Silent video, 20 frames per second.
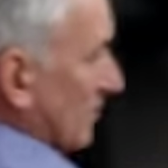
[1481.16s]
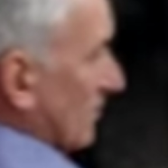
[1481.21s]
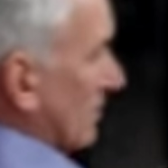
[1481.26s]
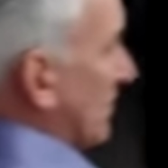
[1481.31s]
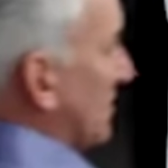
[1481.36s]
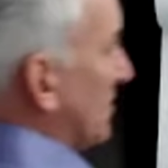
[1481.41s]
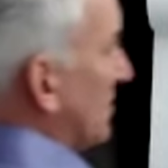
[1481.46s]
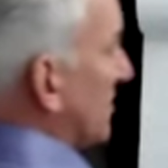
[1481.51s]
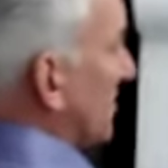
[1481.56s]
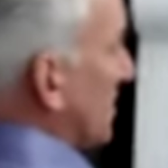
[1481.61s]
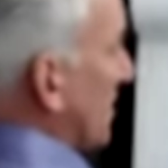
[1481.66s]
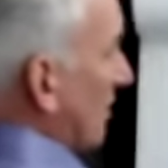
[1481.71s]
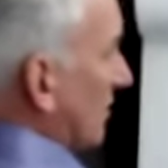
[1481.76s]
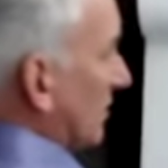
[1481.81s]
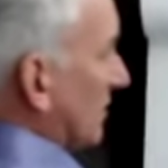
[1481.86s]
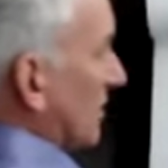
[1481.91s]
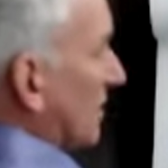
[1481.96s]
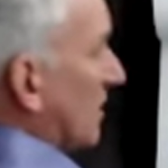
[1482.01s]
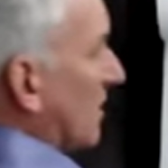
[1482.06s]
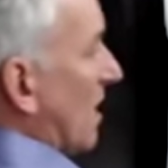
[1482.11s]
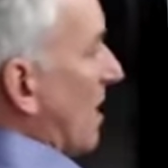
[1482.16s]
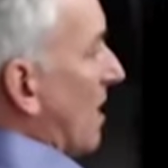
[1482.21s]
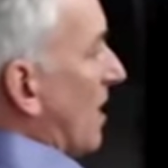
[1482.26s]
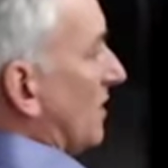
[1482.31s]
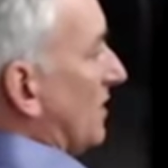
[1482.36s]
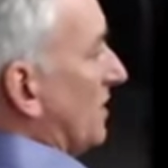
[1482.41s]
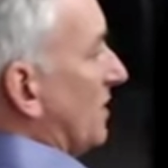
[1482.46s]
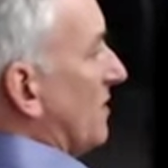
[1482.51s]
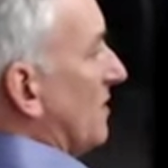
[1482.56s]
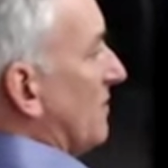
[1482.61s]
This is called
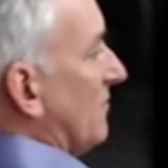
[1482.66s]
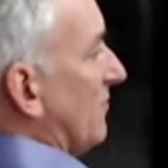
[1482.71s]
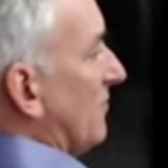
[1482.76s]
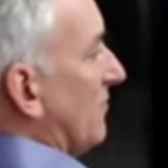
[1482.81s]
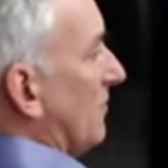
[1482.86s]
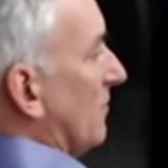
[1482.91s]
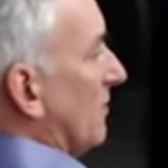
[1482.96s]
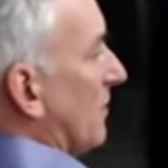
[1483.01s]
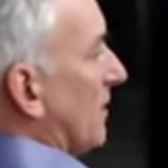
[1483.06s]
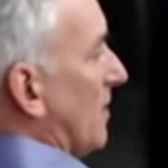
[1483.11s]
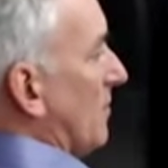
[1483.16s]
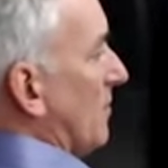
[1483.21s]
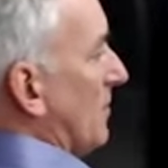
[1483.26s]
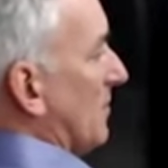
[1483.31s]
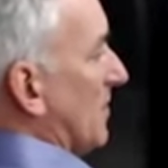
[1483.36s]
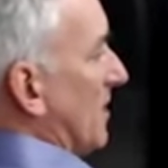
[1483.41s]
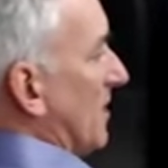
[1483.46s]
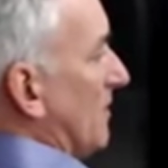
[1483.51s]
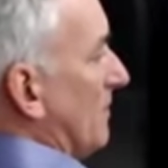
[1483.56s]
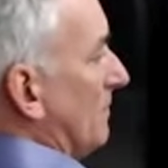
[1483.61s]
cognitive empathy.